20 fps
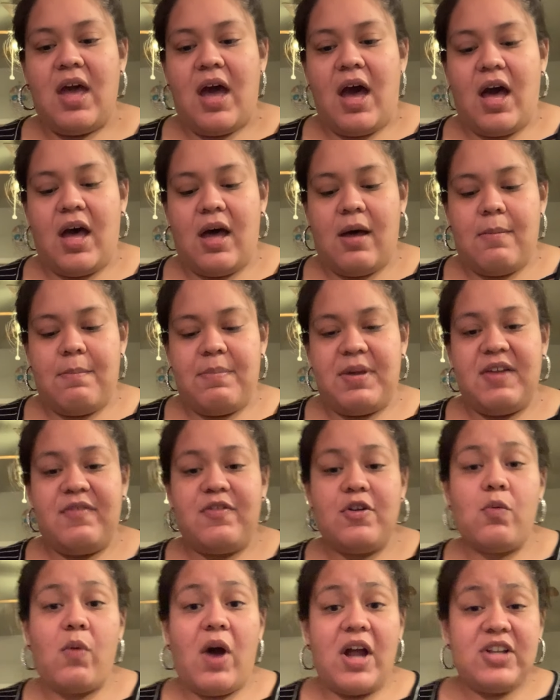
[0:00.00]
But if
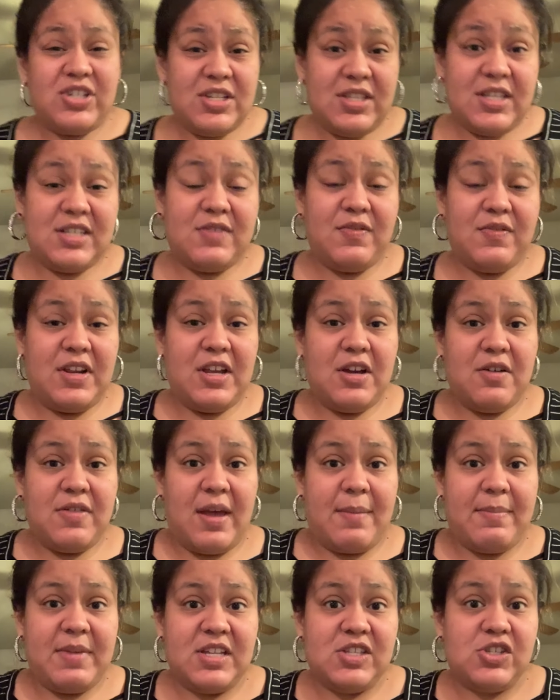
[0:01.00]
you're watching this video,
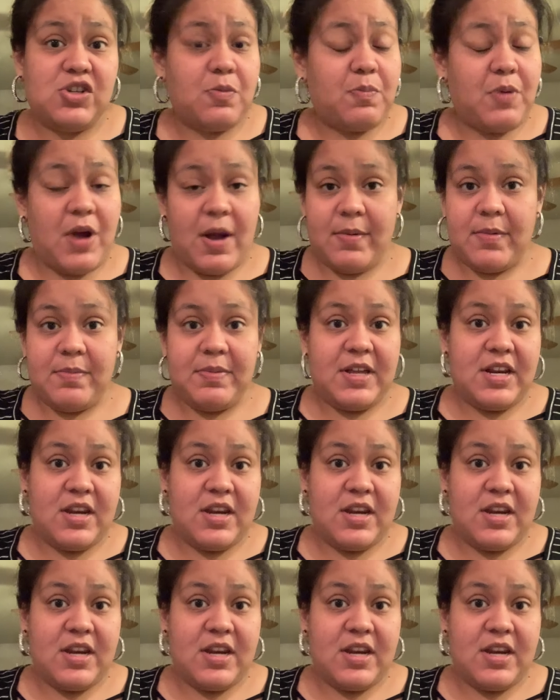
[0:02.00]
that means you're probably